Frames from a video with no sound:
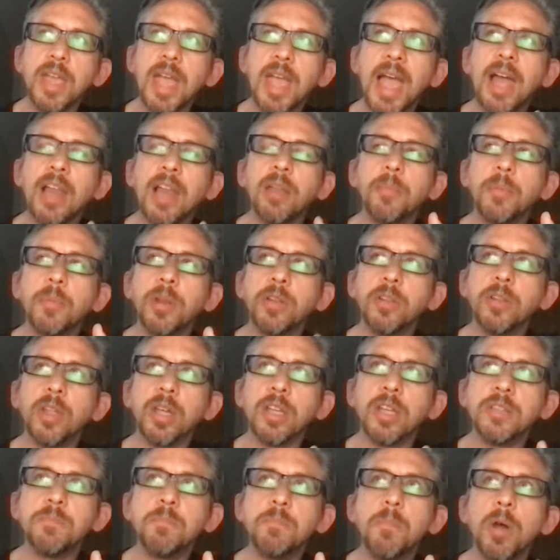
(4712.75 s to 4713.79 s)
element that
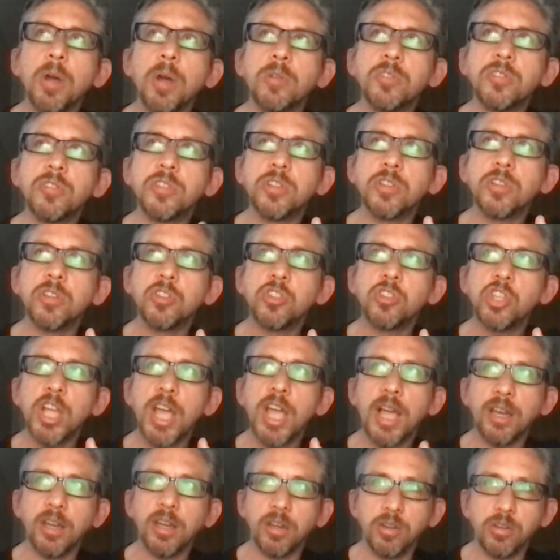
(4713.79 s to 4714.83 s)
is most
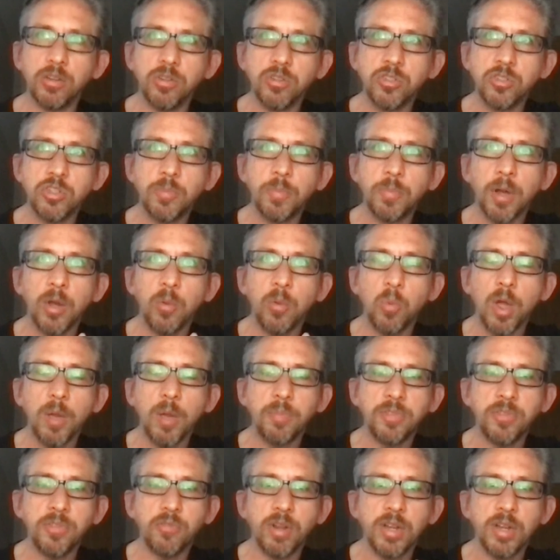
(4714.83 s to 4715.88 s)
challenged by
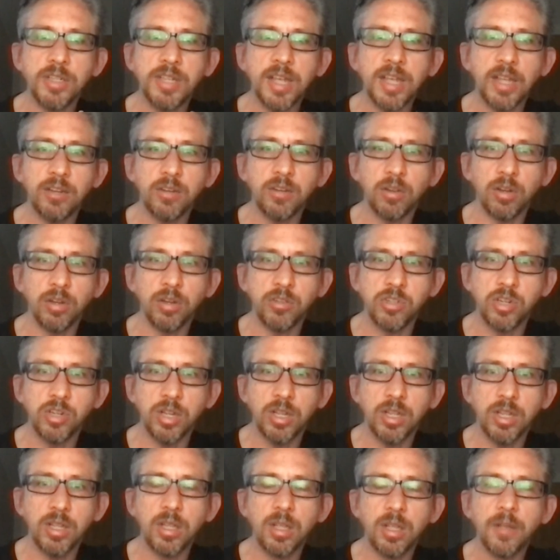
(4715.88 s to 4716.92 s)
Web3
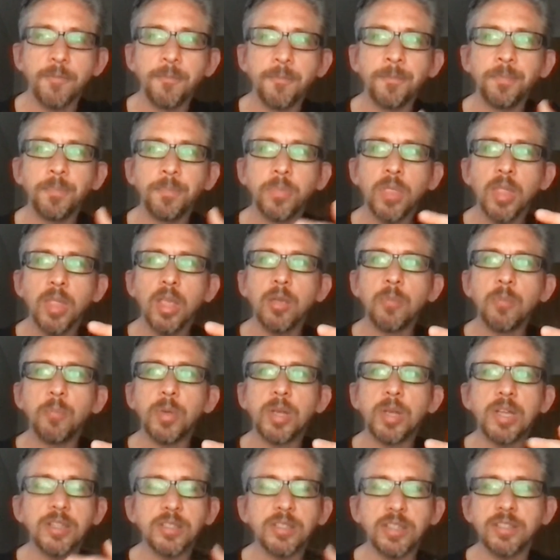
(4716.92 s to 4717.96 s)
technology,
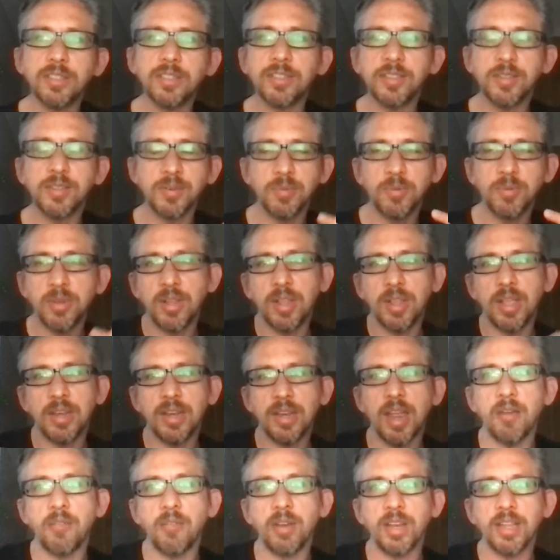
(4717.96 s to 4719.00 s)
because it's
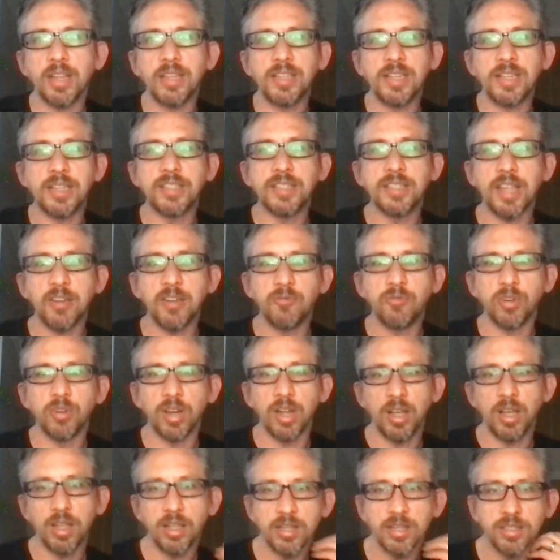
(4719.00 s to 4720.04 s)
inherently
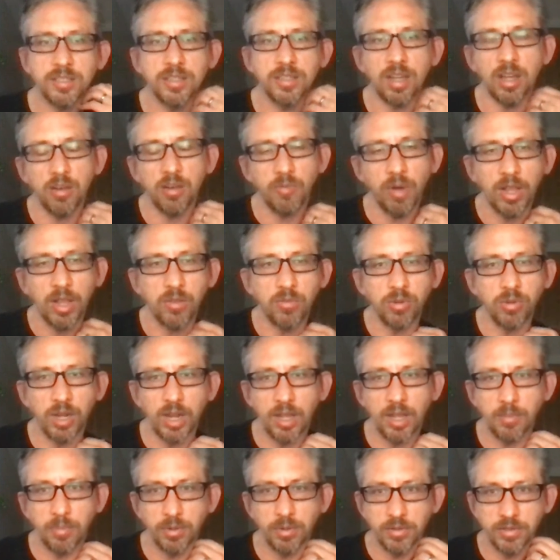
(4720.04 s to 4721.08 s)
decentralized, are record
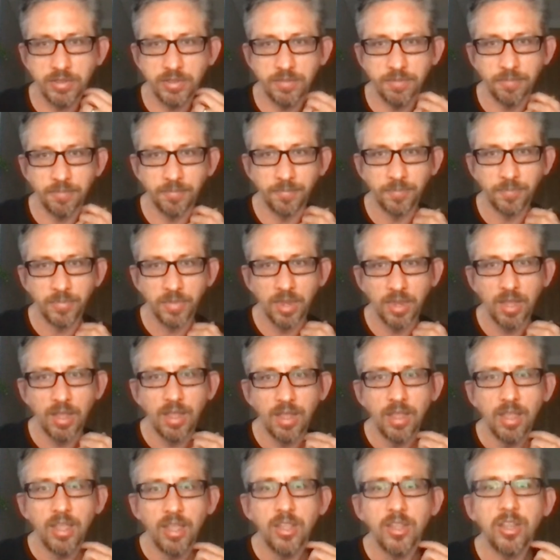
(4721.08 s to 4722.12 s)
labels.
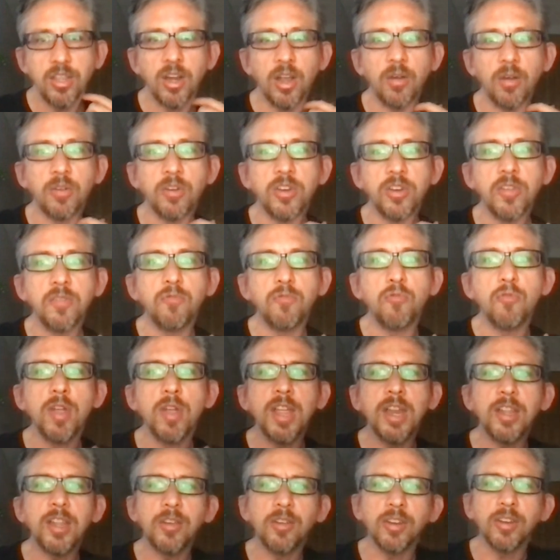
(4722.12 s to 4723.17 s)
And you've
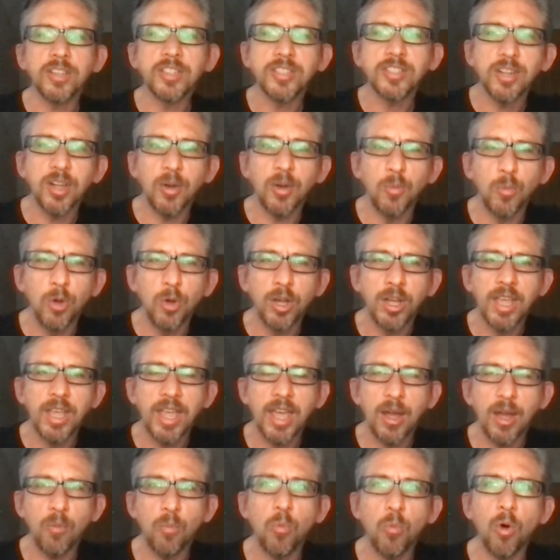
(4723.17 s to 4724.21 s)
really got to start working
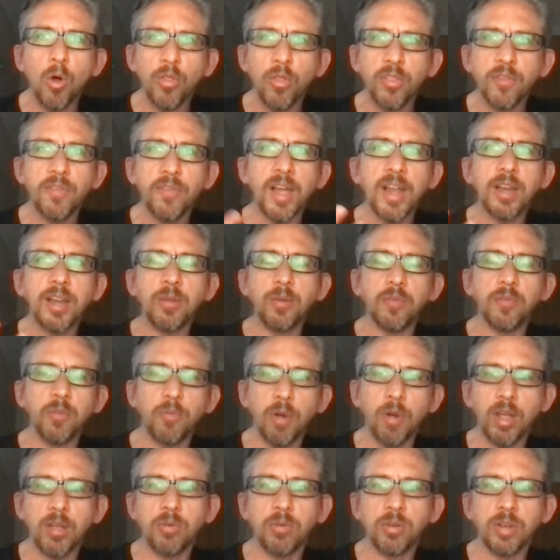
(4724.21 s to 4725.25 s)
out what the value of a
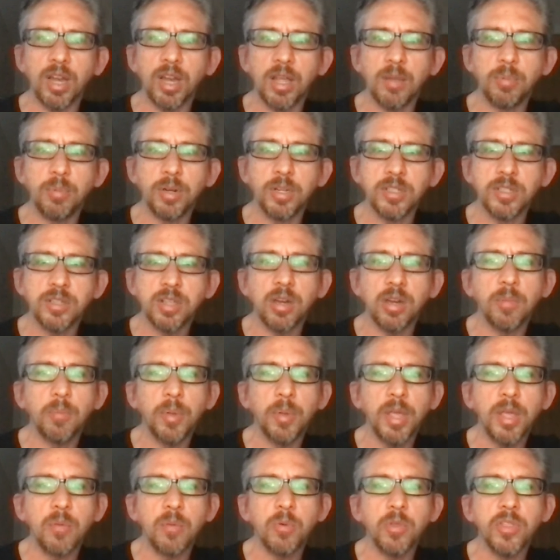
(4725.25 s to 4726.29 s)
record label is going to
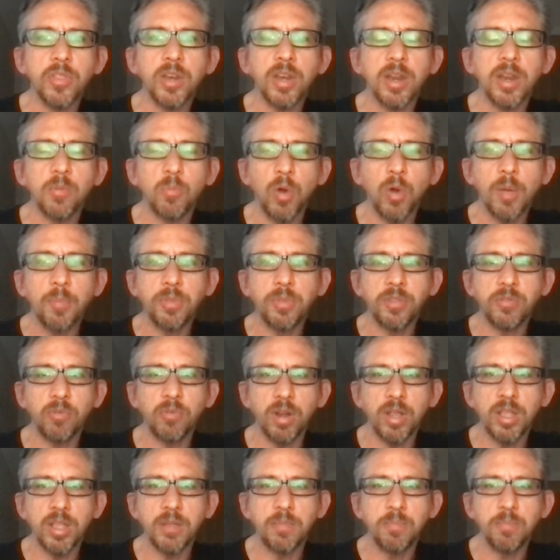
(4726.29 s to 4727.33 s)
be within a
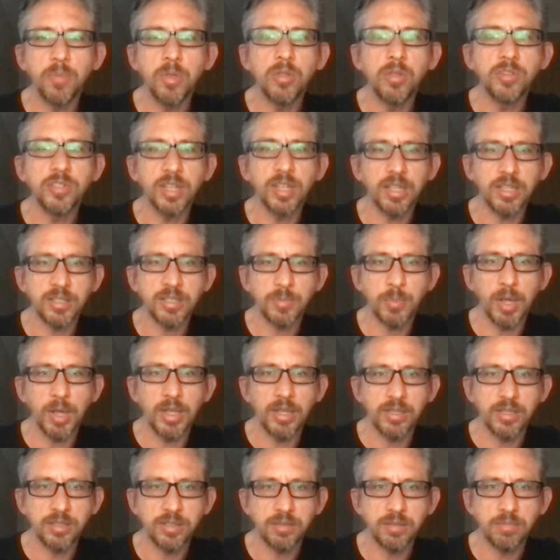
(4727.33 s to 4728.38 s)
Web3 music
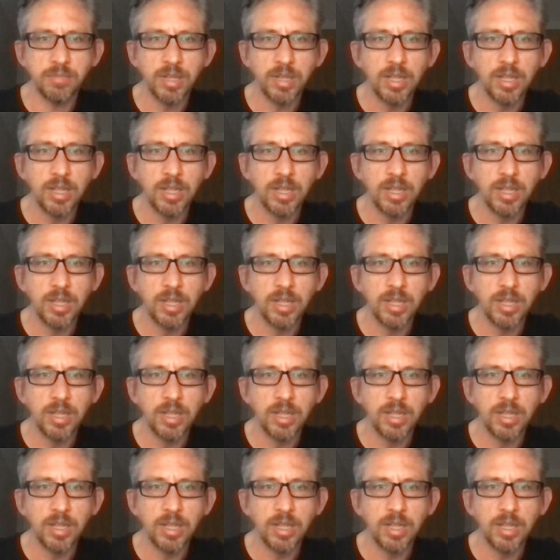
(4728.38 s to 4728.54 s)
space.